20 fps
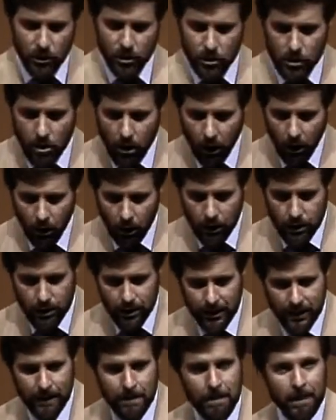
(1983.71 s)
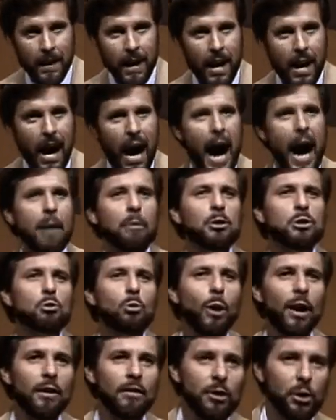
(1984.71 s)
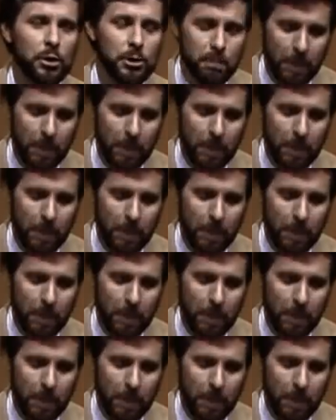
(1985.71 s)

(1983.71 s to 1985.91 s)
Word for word: and jokes. I was one of those